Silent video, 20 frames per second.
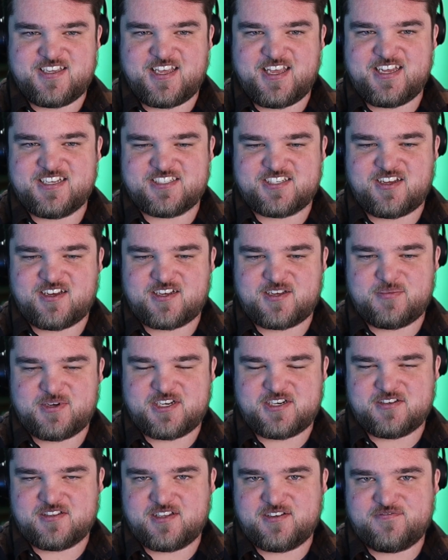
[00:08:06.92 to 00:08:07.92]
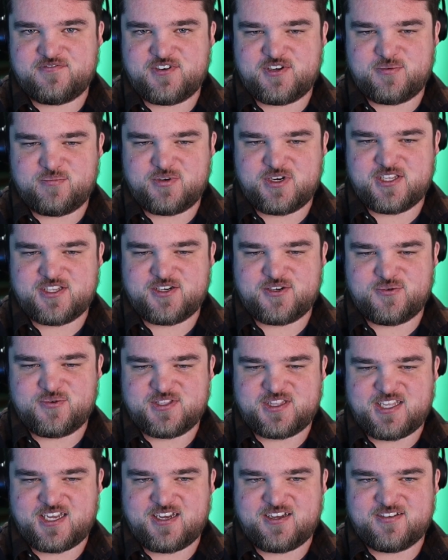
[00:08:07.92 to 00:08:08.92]
You can't talk about your love for your brother
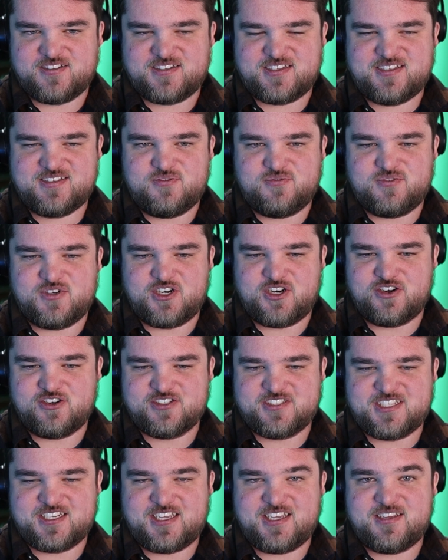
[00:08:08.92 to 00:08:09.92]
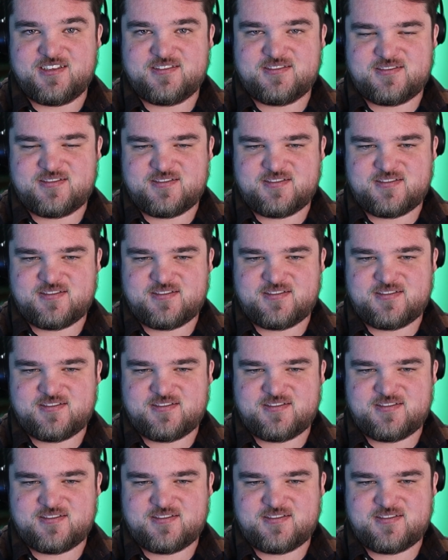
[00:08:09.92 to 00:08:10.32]
without rehearsing it.